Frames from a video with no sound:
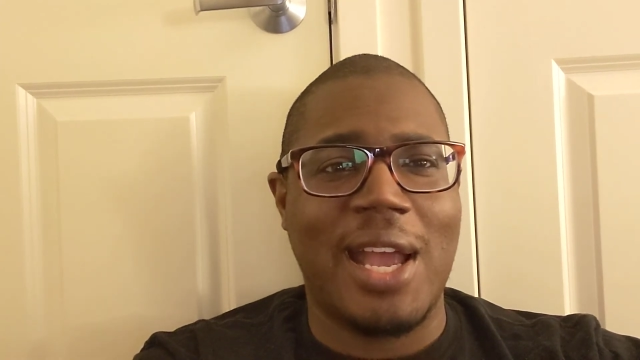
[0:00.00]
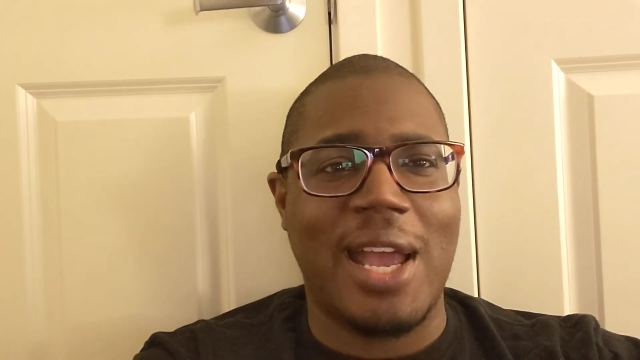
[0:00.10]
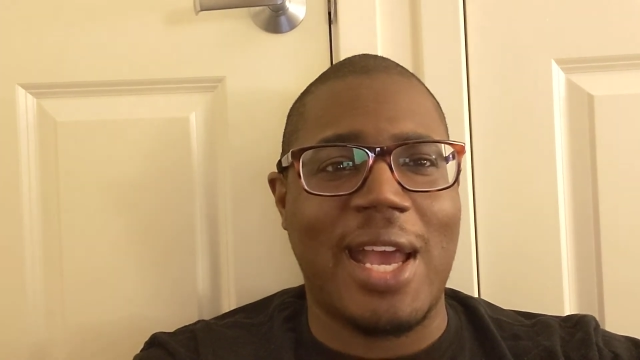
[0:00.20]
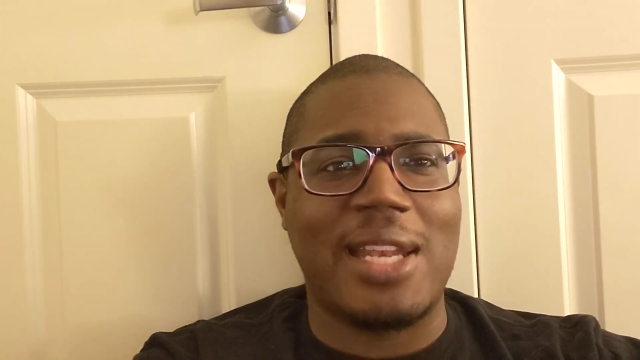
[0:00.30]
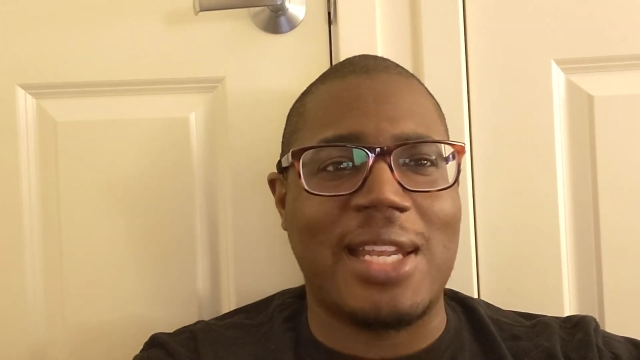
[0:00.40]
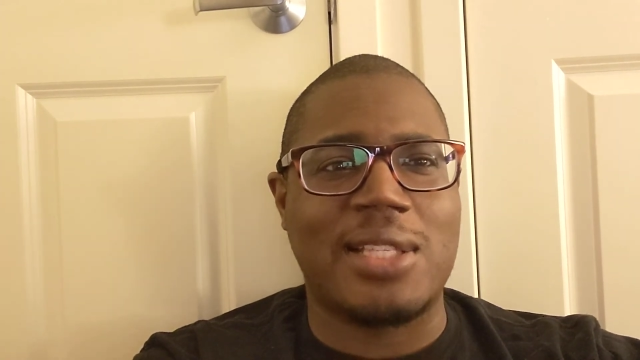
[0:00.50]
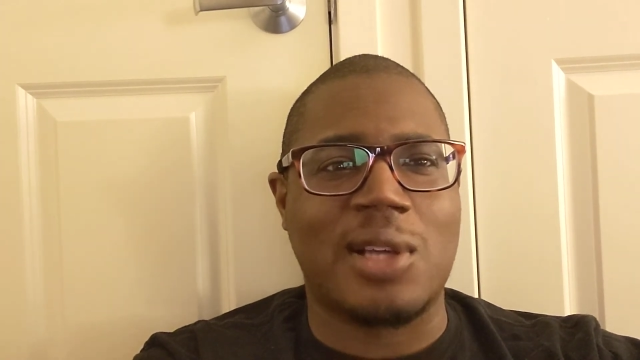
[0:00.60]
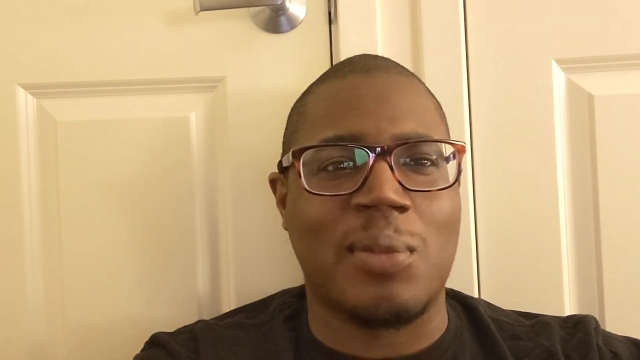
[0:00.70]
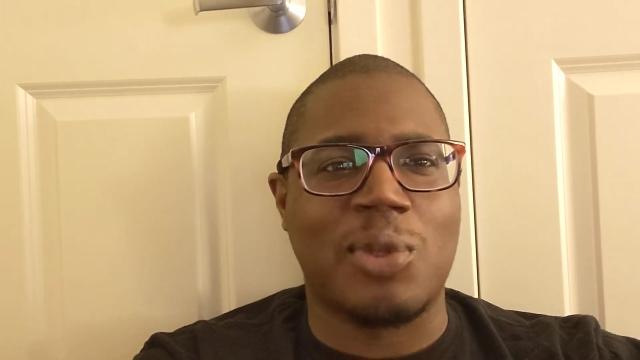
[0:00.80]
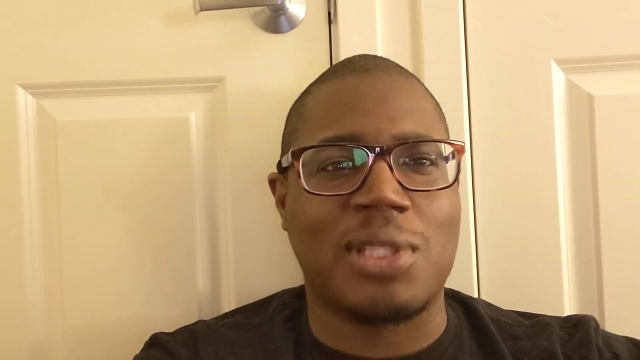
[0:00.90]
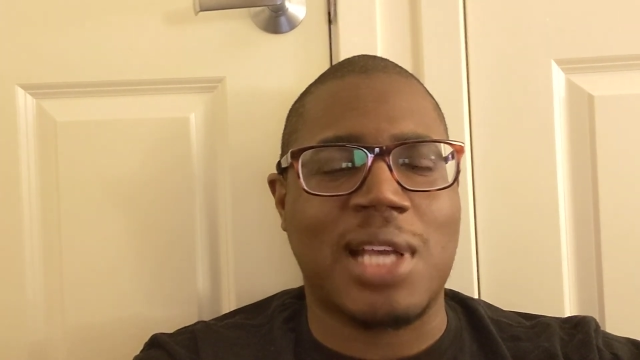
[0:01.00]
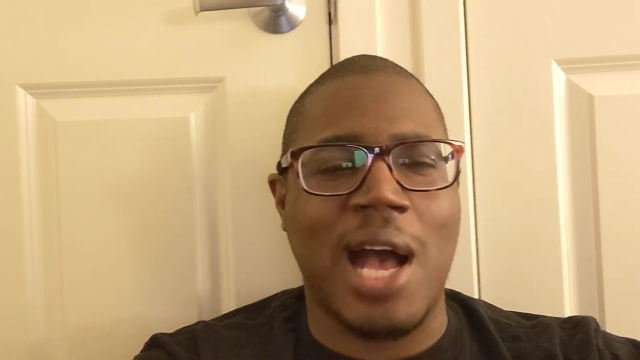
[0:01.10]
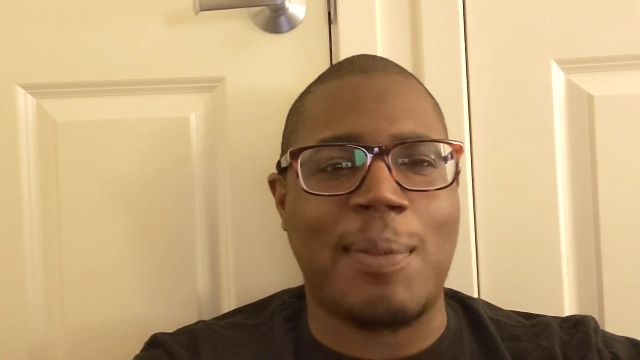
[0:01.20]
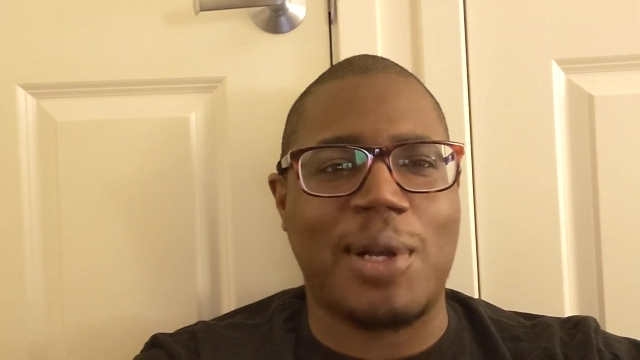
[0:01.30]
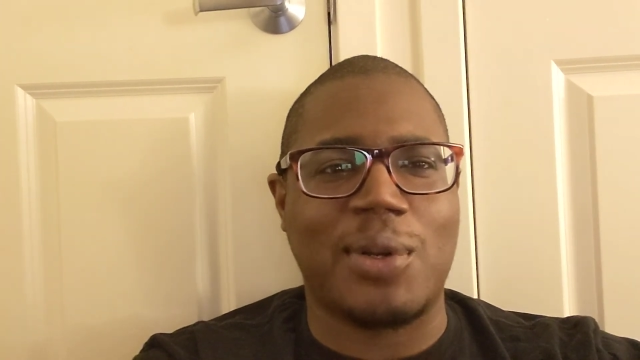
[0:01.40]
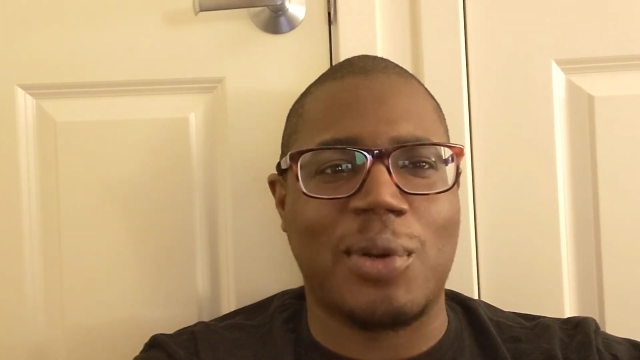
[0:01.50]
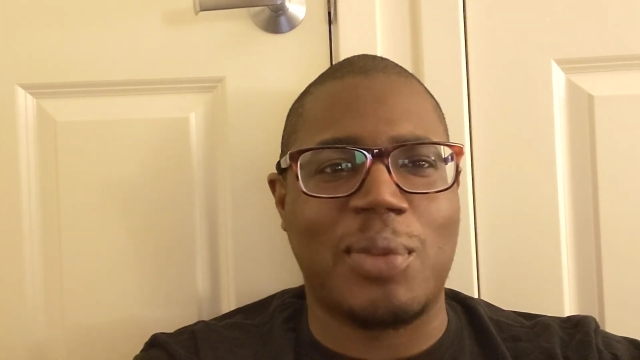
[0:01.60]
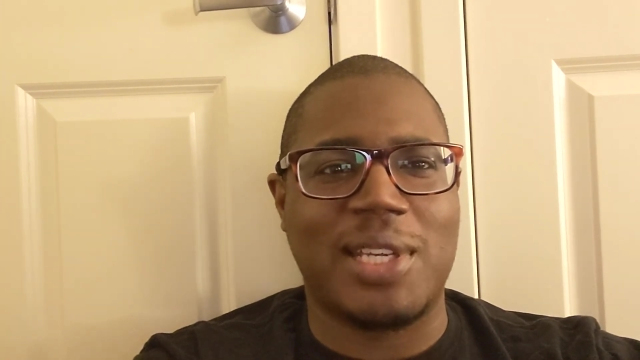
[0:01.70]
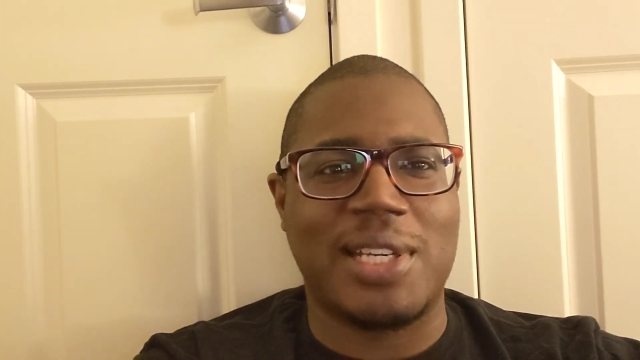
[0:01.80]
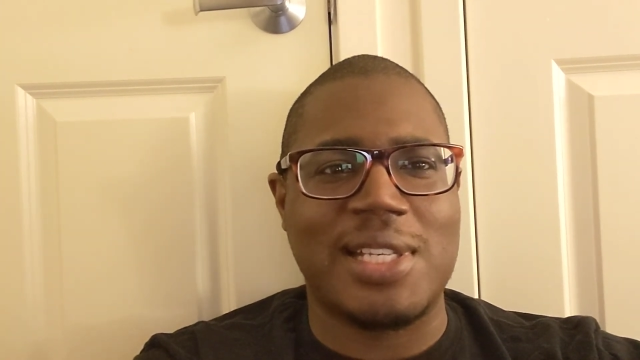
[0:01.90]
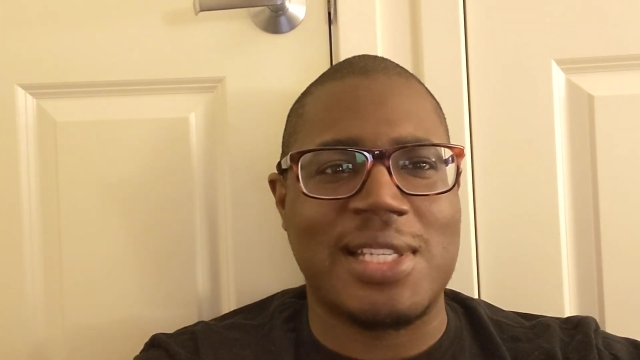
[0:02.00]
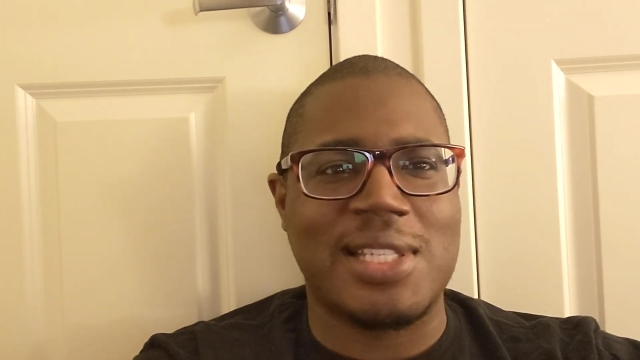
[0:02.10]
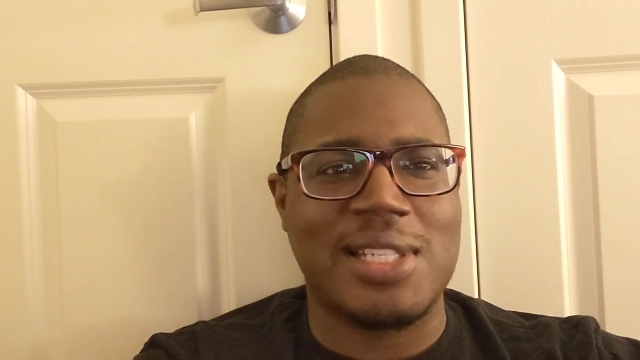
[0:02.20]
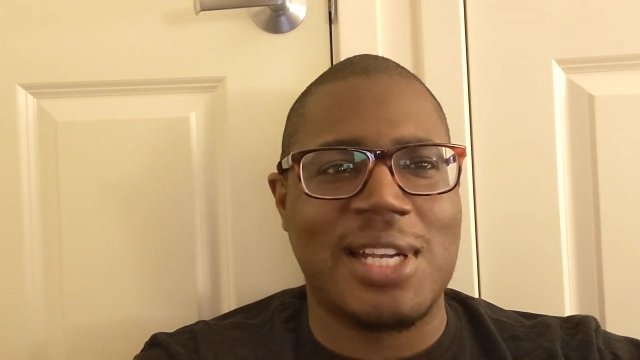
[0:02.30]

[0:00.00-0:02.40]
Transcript: And it's almost comical because